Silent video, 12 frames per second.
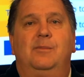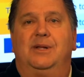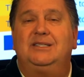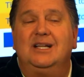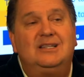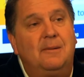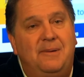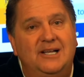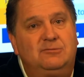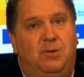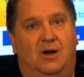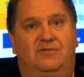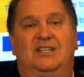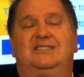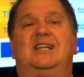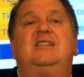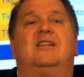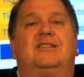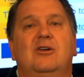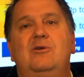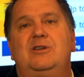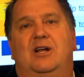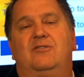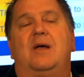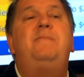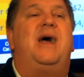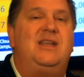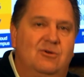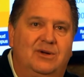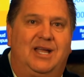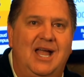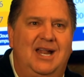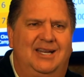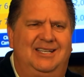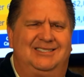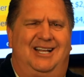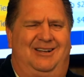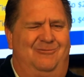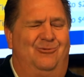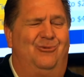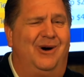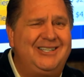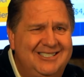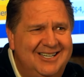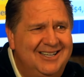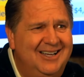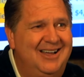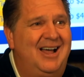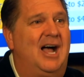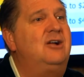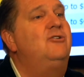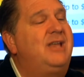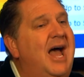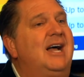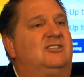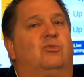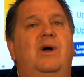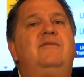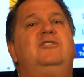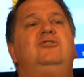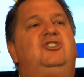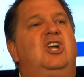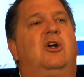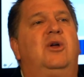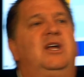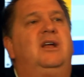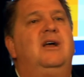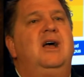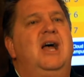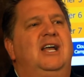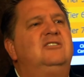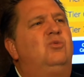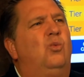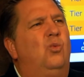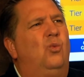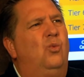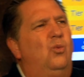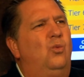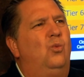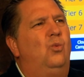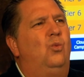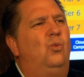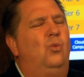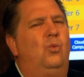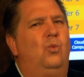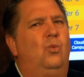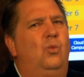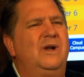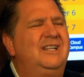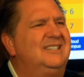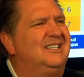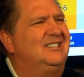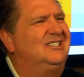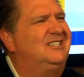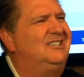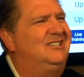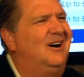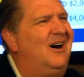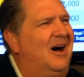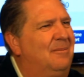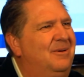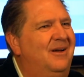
that's not the best part. If they stay the third year, they pay you again. He's like, what? I go, yeah, it's revenue sharing. He goes, when does it stop?